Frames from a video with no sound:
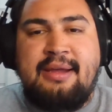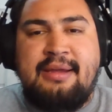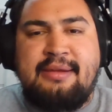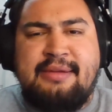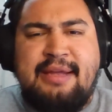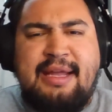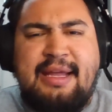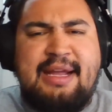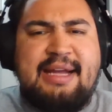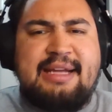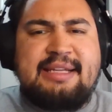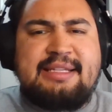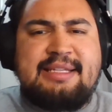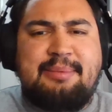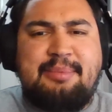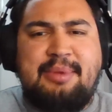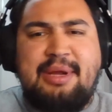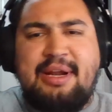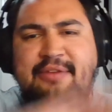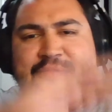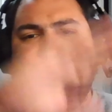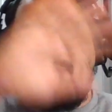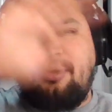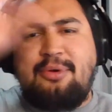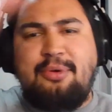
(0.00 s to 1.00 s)
Hey guys, I'm
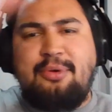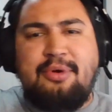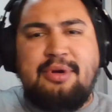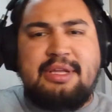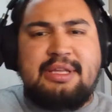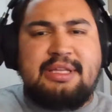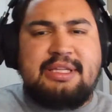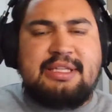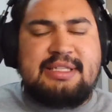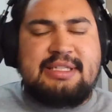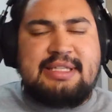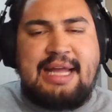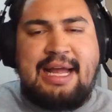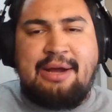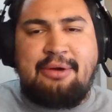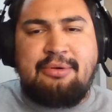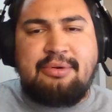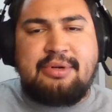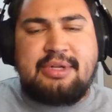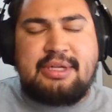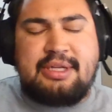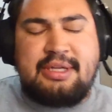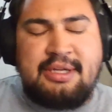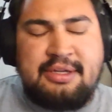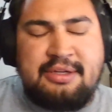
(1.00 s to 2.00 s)
kind of recording this
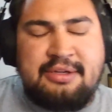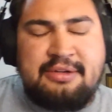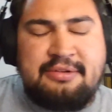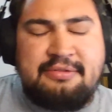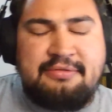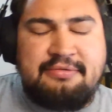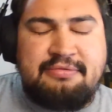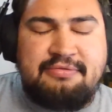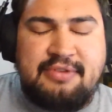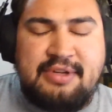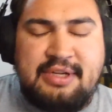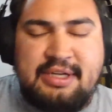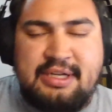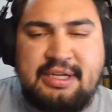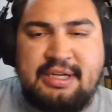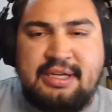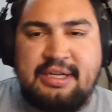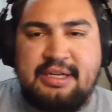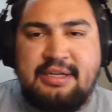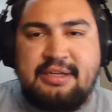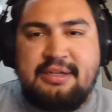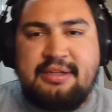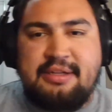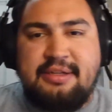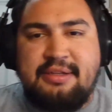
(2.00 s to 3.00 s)
out of
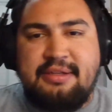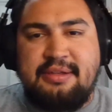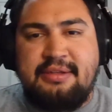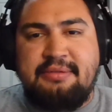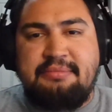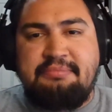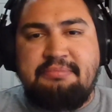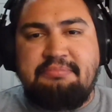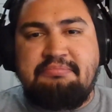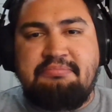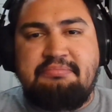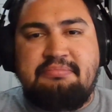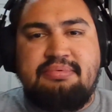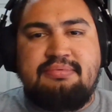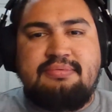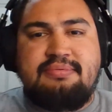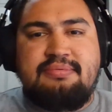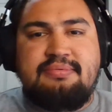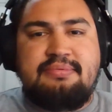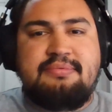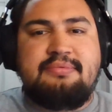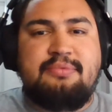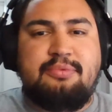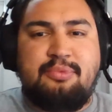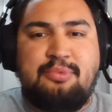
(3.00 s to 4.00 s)
uh,
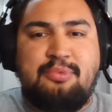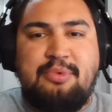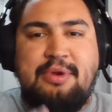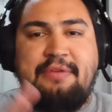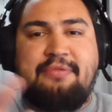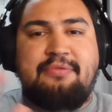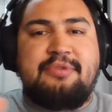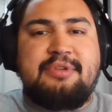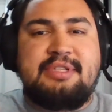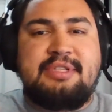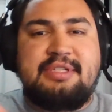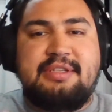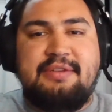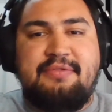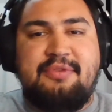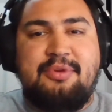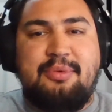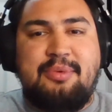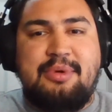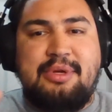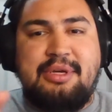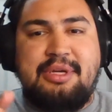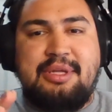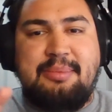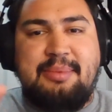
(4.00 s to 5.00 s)
reference, if you
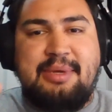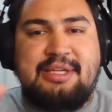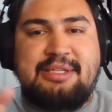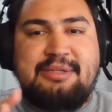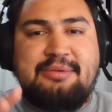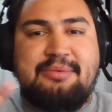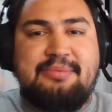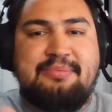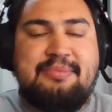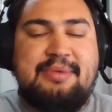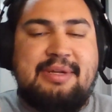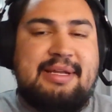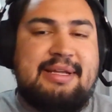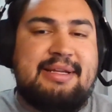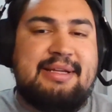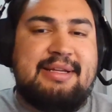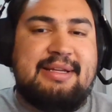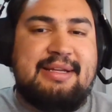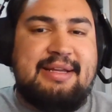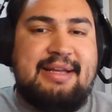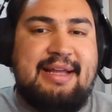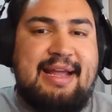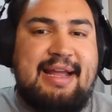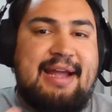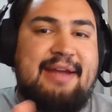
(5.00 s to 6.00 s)
will. I'm actually
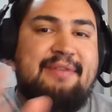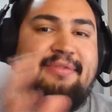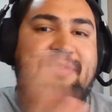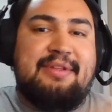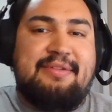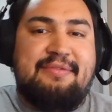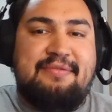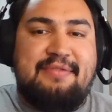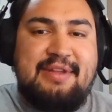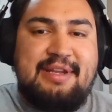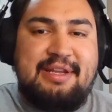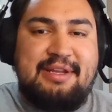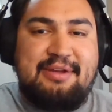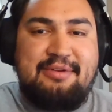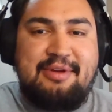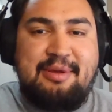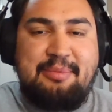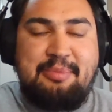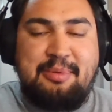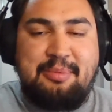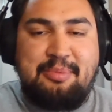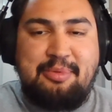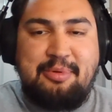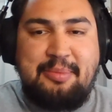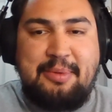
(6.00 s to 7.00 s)
I have the video up
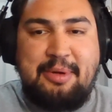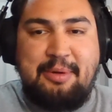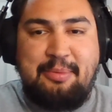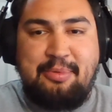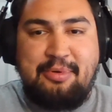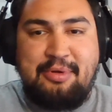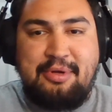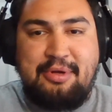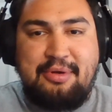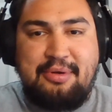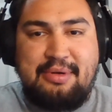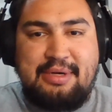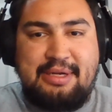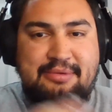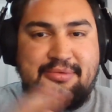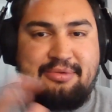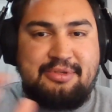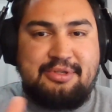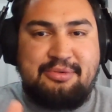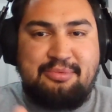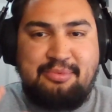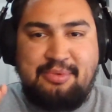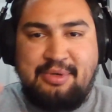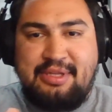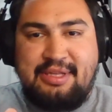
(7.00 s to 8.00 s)
in Premiere Pro, and I
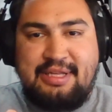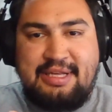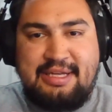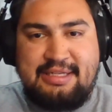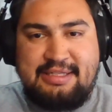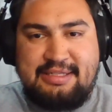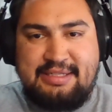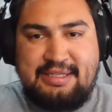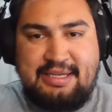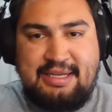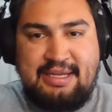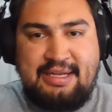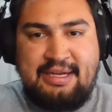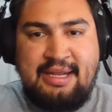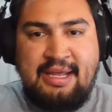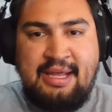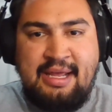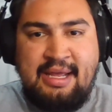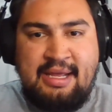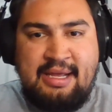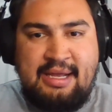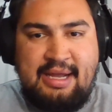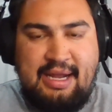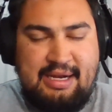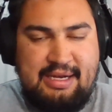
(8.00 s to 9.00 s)
just realized that
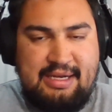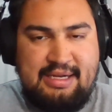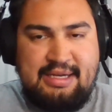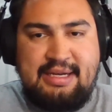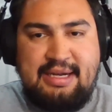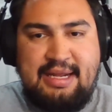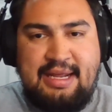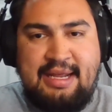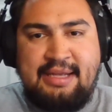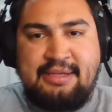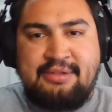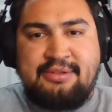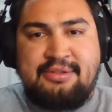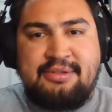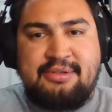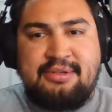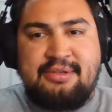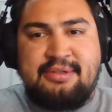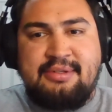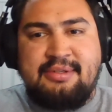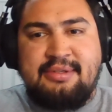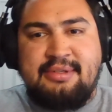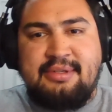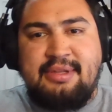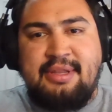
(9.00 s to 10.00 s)
I didn't
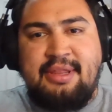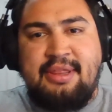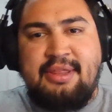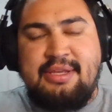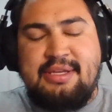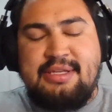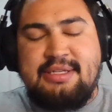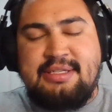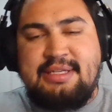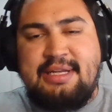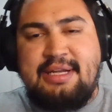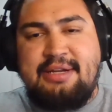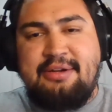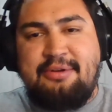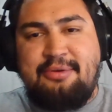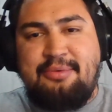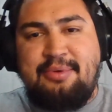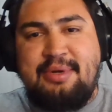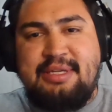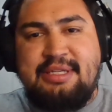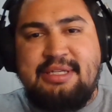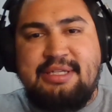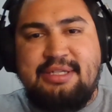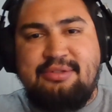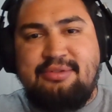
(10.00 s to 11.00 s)
answer the standard
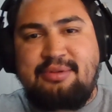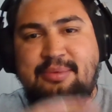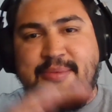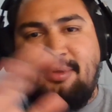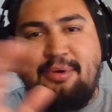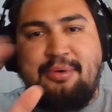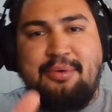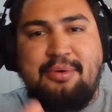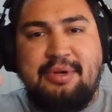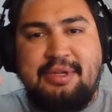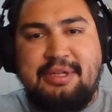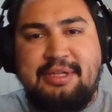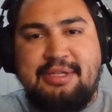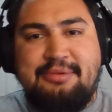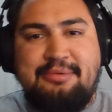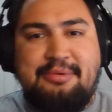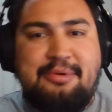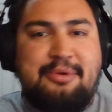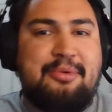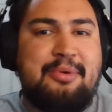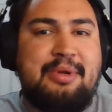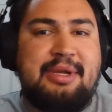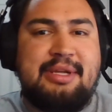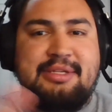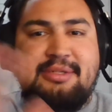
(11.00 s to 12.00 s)
question, so I'm recording this real
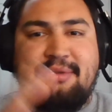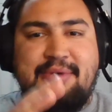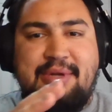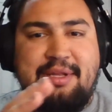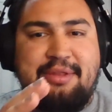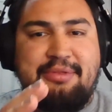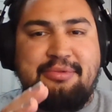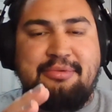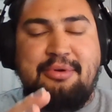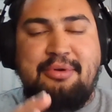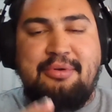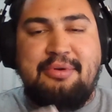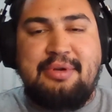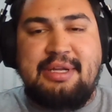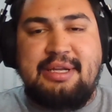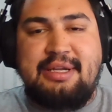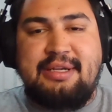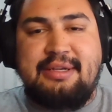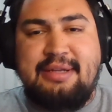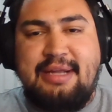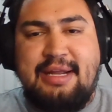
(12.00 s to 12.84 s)
quick so I can throw it in.